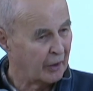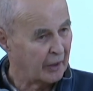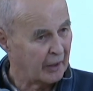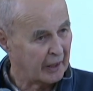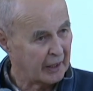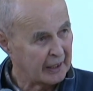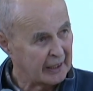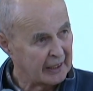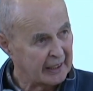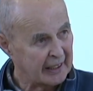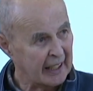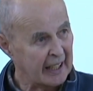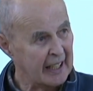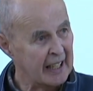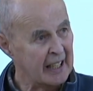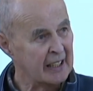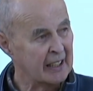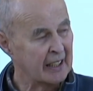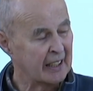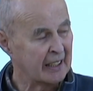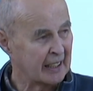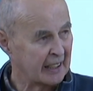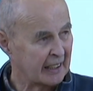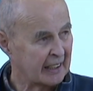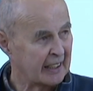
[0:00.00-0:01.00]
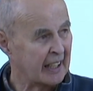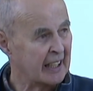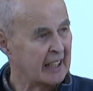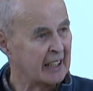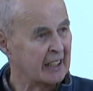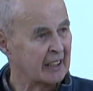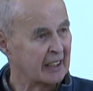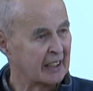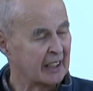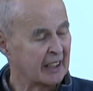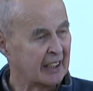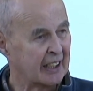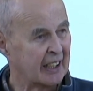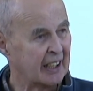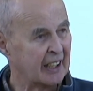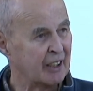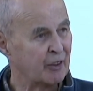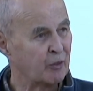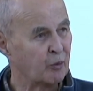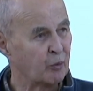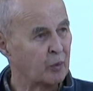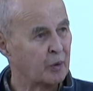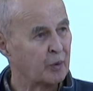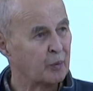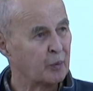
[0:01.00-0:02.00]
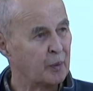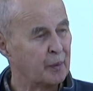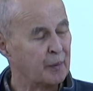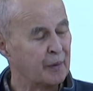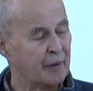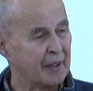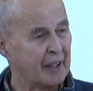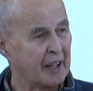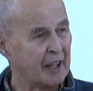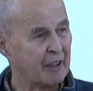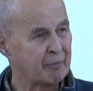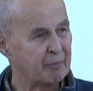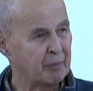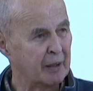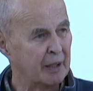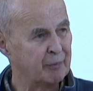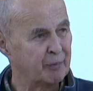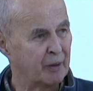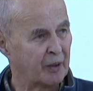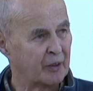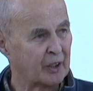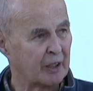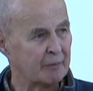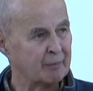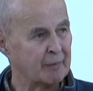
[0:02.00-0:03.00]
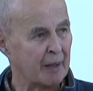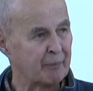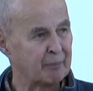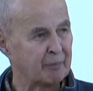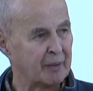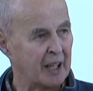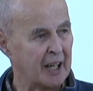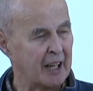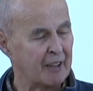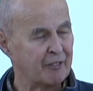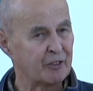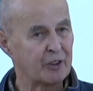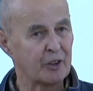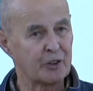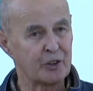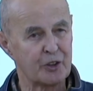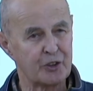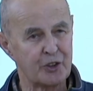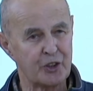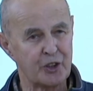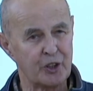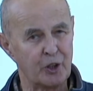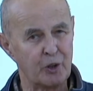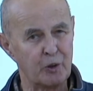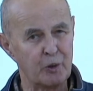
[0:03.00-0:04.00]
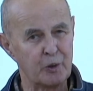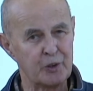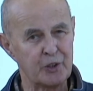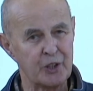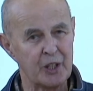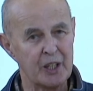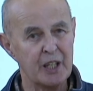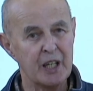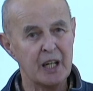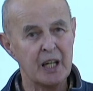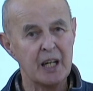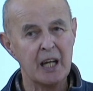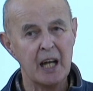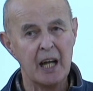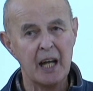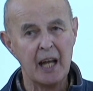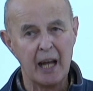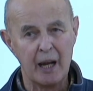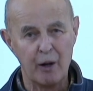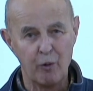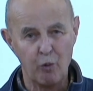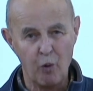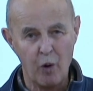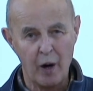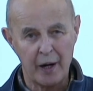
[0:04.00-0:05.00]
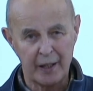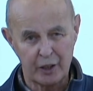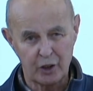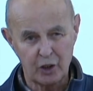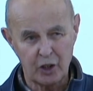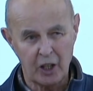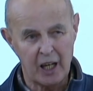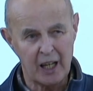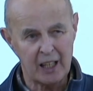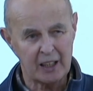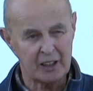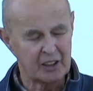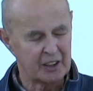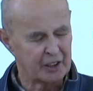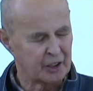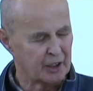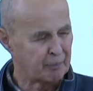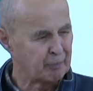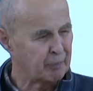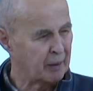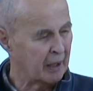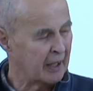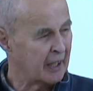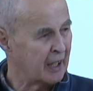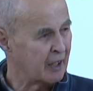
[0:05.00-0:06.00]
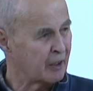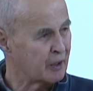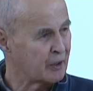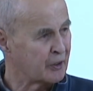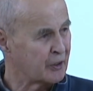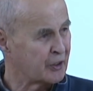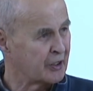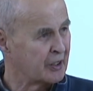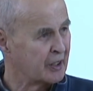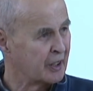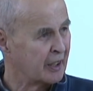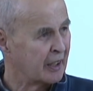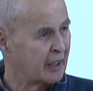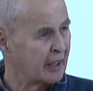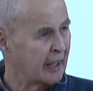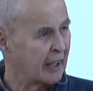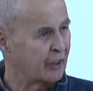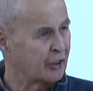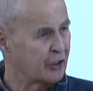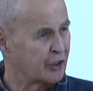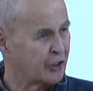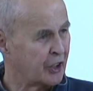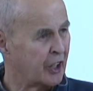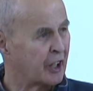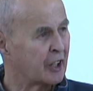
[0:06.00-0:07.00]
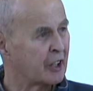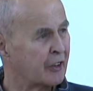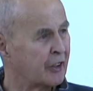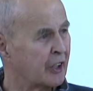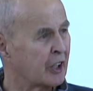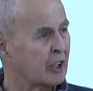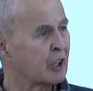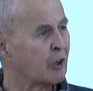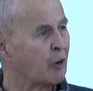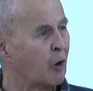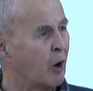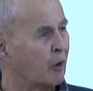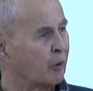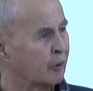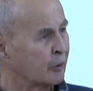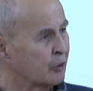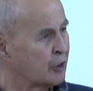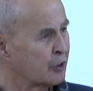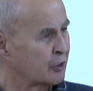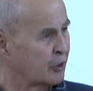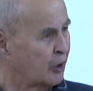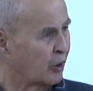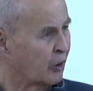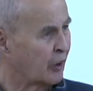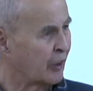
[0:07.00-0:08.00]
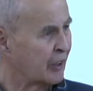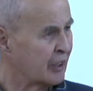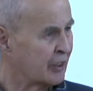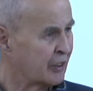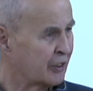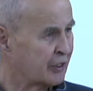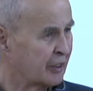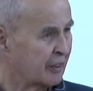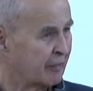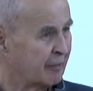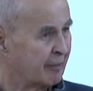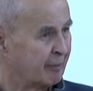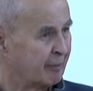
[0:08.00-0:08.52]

Again and again and again, we would have people come up after the shows and want to talk to the players and share their own stories.